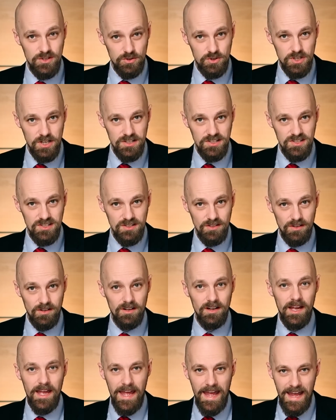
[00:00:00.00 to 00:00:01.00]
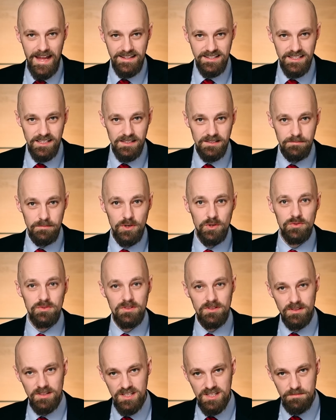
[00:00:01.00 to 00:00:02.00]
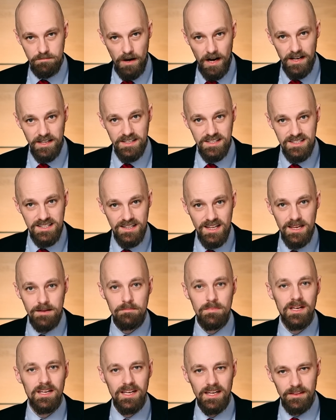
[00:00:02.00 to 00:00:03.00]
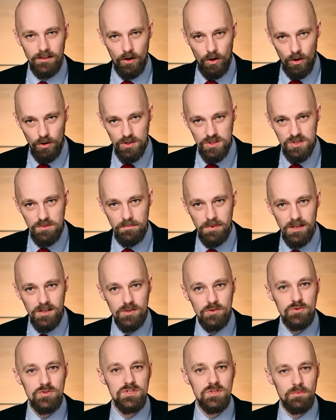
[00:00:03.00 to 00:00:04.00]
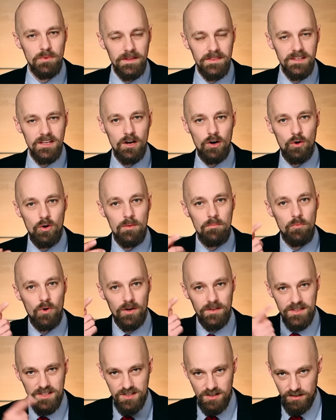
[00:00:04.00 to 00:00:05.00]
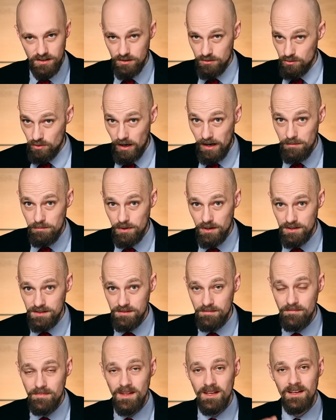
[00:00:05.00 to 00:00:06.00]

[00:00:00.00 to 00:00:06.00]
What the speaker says: you just saw, handheld mode, despite its name, can also be used when the OM-1 is on a tripod.